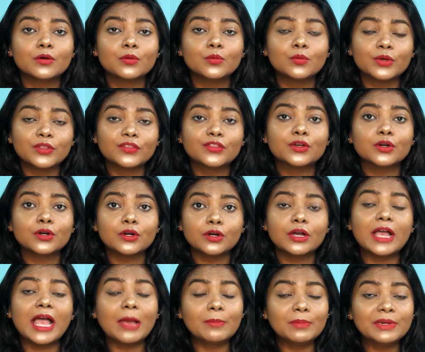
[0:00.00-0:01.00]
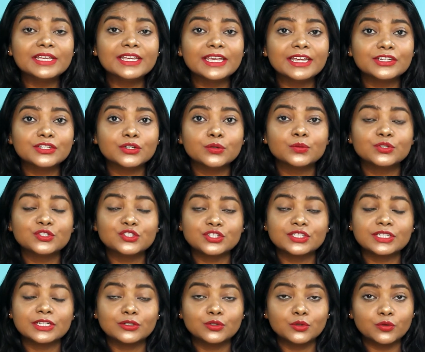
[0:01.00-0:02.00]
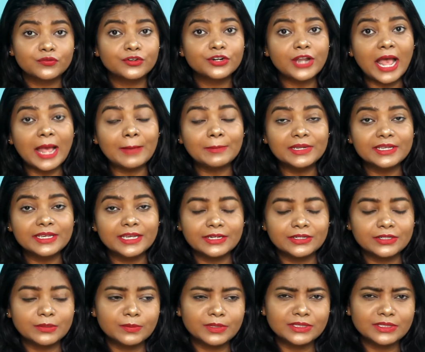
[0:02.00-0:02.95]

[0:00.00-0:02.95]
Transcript: with an applicator which is a doe foot applicator,